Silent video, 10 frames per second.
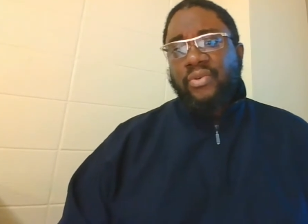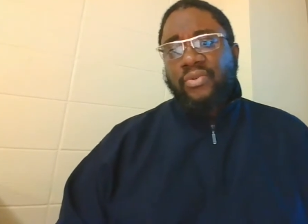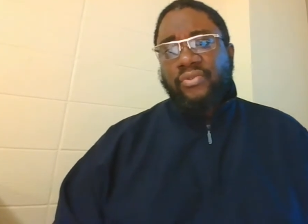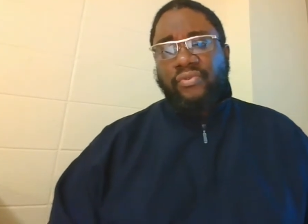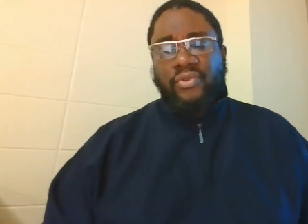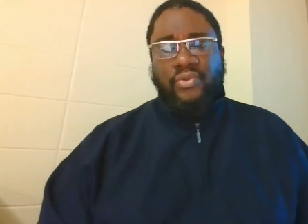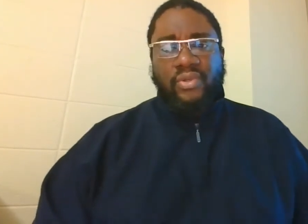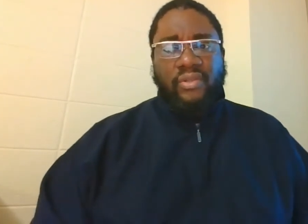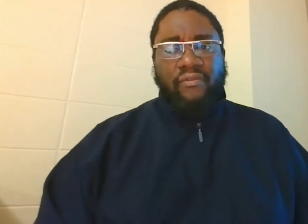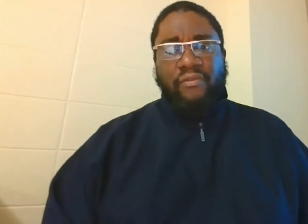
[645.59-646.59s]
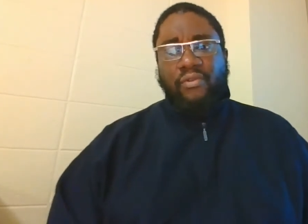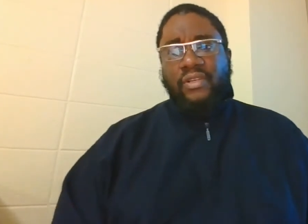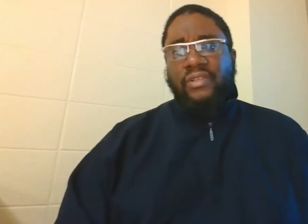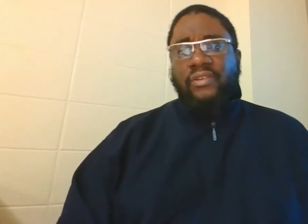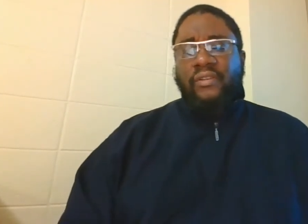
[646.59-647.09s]
whose views was
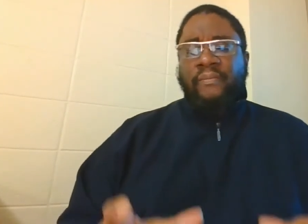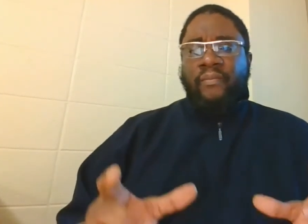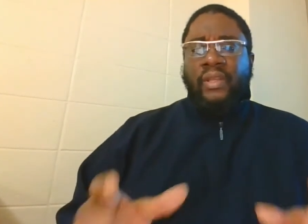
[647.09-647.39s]
influential,